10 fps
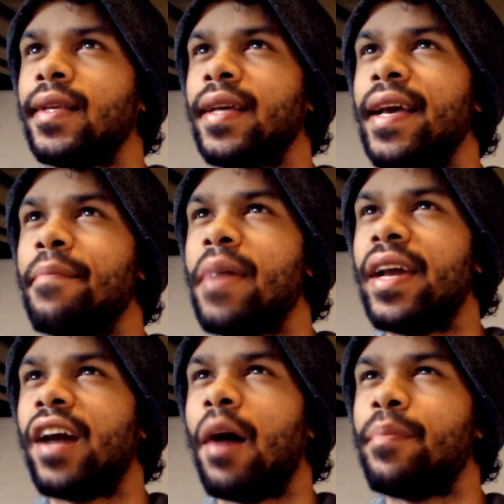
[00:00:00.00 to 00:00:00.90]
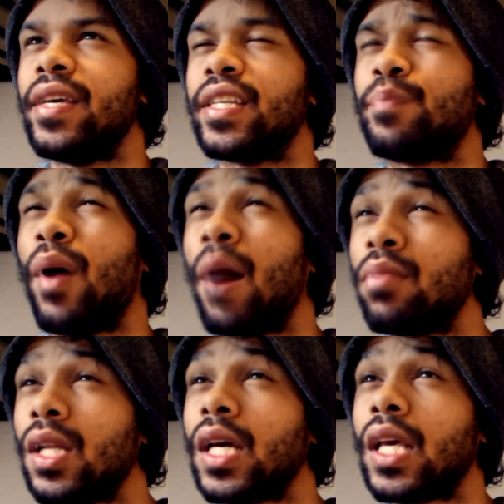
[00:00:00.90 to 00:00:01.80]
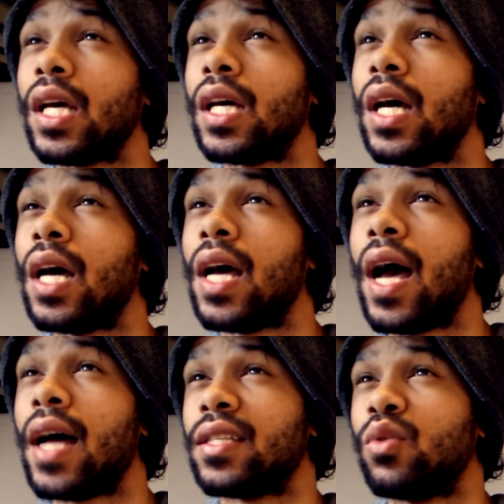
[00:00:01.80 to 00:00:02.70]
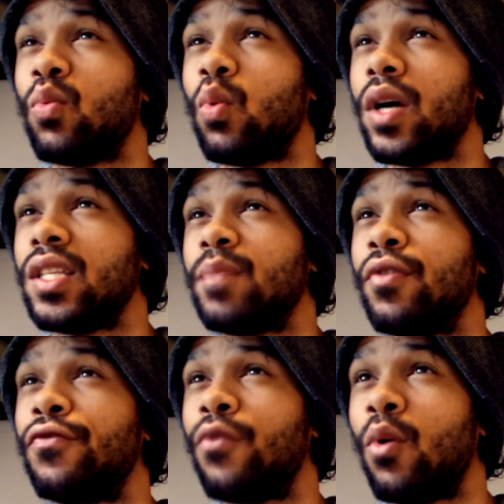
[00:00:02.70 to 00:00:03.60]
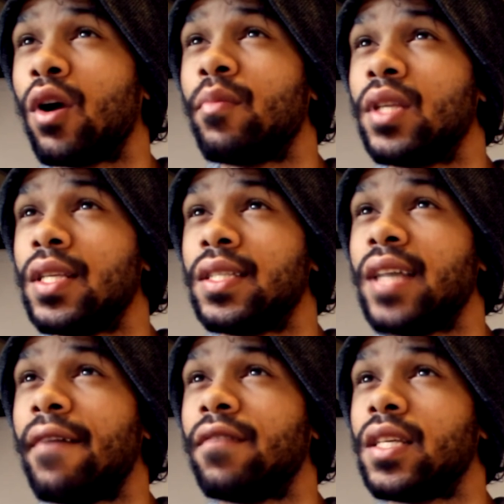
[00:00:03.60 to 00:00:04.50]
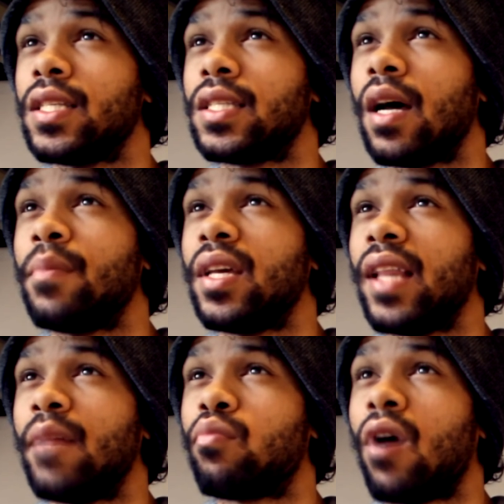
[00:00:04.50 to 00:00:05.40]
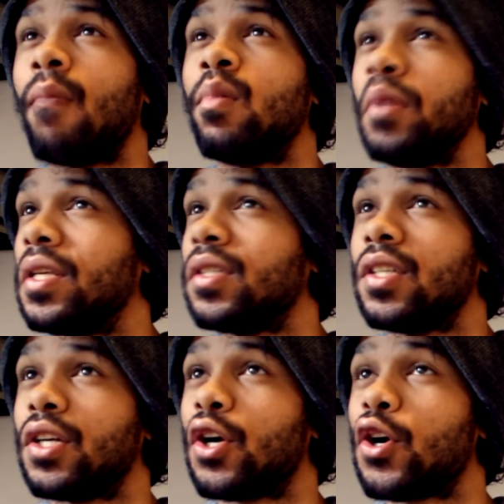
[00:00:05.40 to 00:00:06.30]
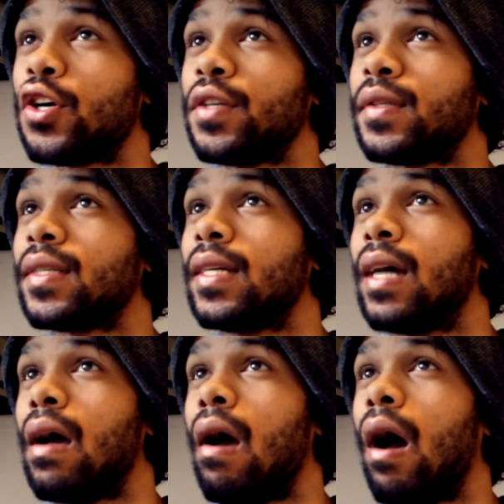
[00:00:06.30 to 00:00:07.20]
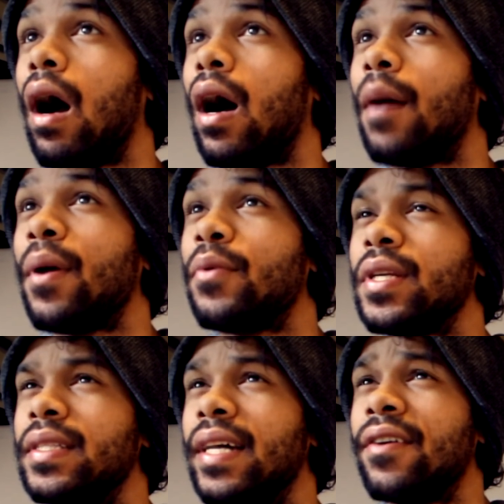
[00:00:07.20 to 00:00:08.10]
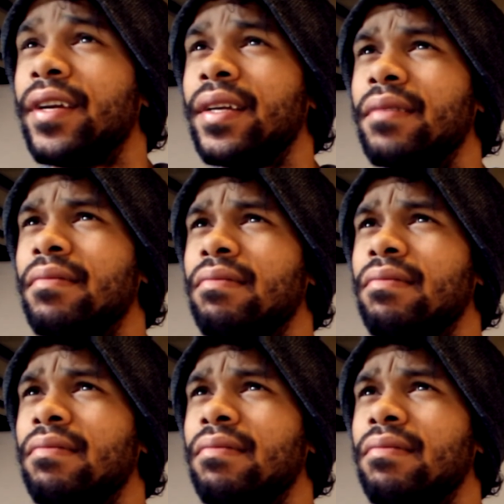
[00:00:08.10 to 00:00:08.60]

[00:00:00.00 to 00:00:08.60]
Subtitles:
it may not be as public as it was before, but this definitely is something that probably still occurs. I wouldn't doubt it.